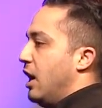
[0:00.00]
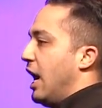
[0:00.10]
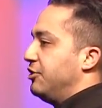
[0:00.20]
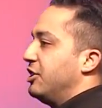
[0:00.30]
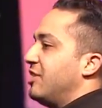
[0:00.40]

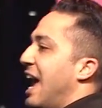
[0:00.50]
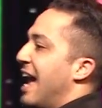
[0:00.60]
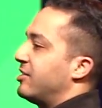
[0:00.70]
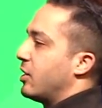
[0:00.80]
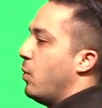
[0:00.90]
I just
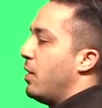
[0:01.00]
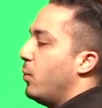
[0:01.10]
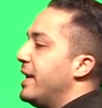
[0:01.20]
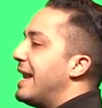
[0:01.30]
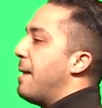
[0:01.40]
ask that
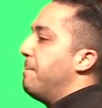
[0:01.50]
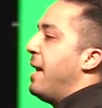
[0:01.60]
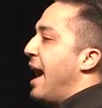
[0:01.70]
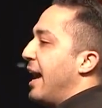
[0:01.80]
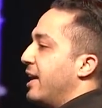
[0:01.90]
when we get
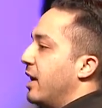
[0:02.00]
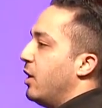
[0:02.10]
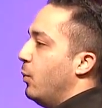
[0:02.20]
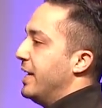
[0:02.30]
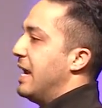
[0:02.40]
back
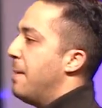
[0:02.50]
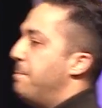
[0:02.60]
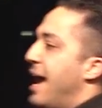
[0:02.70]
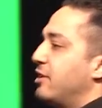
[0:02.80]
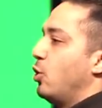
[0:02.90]

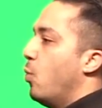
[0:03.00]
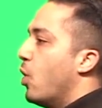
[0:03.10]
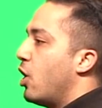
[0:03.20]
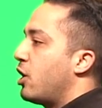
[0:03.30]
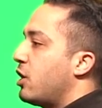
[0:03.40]
to
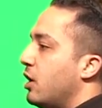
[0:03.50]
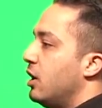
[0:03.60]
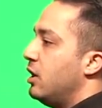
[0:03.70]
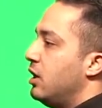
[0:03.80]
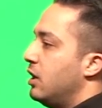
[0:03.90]
work,
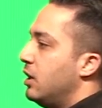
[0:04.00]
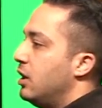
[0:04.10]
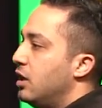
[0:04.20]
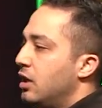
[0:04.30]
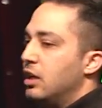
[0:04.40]

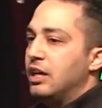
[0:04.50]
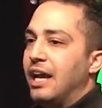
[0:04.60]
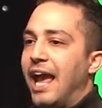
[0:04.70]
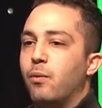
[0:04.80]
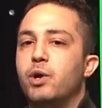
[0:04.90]

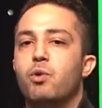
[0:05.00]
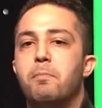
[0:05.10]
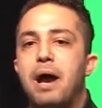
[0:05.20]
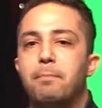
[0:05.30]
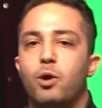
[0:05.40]
and we
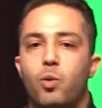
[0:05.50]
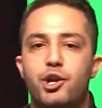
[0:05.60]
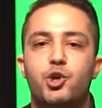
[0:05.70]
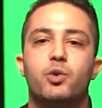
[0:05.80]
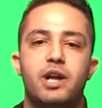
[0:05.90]
remember
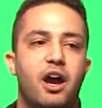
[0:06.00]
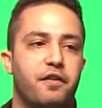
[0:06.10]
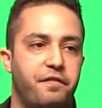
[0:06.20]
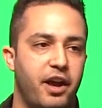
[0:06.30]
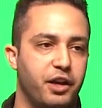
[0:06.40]
what you and I
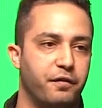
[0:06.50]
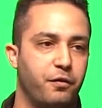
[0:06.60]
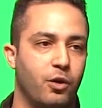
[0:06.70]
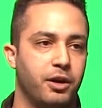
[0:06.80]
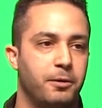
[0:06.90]
are fighting
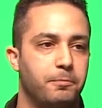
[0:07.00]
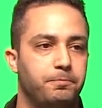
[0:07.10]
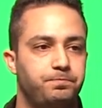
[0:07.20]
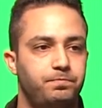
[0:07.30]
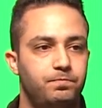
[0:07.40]
for.
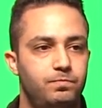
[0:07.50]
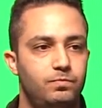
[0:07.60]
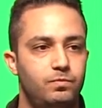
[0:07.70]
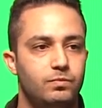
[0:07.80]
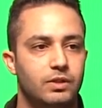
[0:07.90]

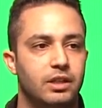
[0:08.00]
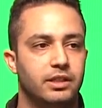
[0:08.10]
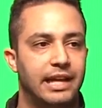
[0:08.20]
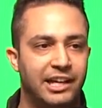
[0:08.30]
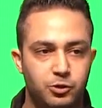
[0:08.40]

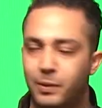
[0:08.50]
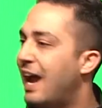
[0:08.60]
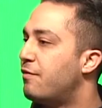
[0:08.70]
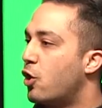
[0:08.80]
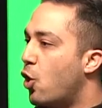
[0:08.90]
Yes, we
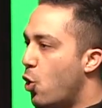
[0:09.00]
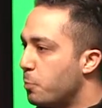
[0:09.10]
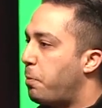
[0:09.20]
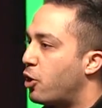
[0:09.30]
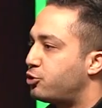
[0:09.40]
have our
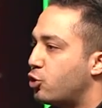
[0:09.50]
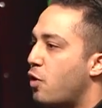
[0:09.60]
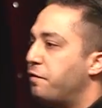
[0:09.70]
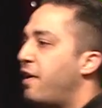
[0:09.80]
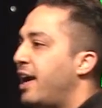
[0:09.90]
own
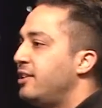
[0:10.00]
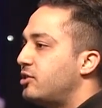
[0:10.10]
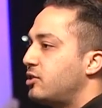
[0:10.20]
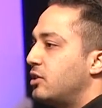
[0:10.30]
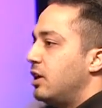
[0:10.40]
personal
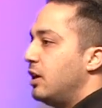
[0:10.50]
fights,